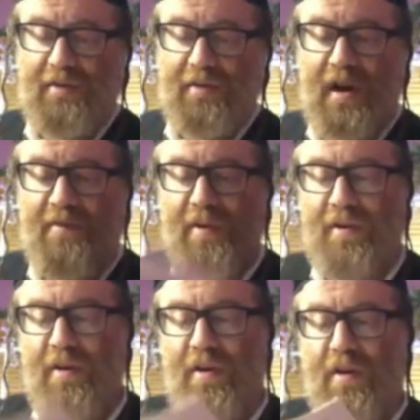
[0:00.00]
to cover
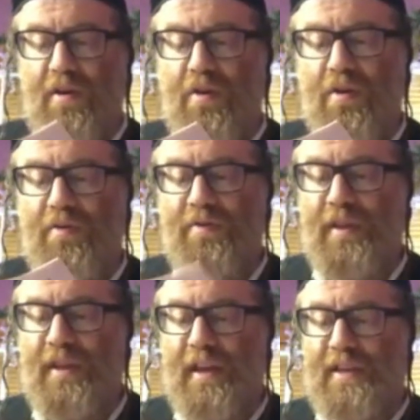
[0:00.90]
all of
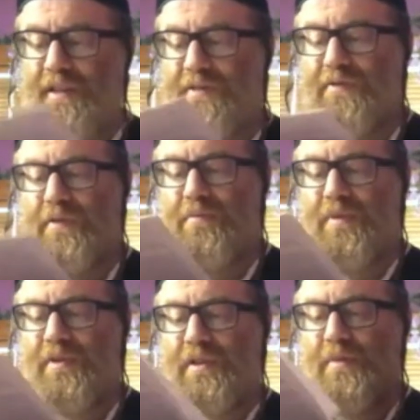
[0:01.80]
the cases from
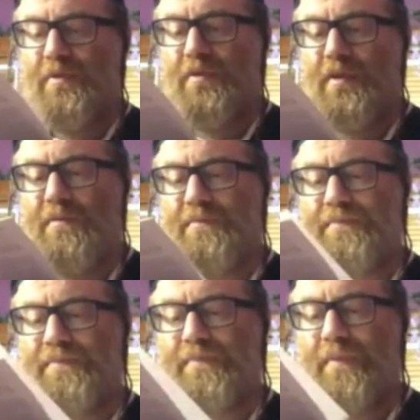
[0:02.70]
Mishnah Brura.
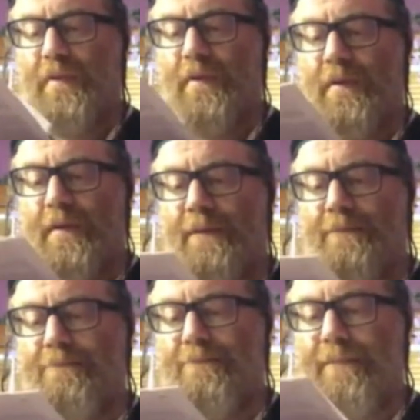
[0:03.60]

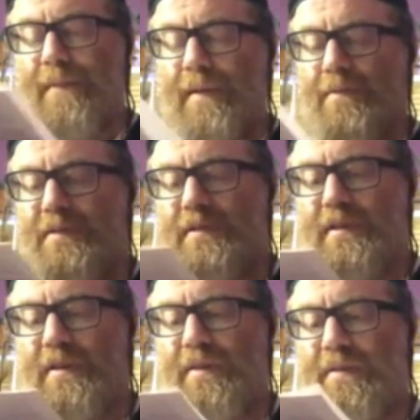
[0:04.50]
Okay, 1
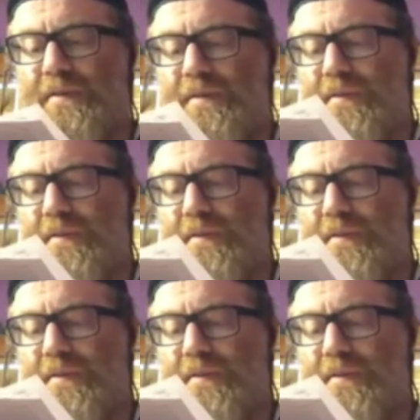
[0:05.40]
second.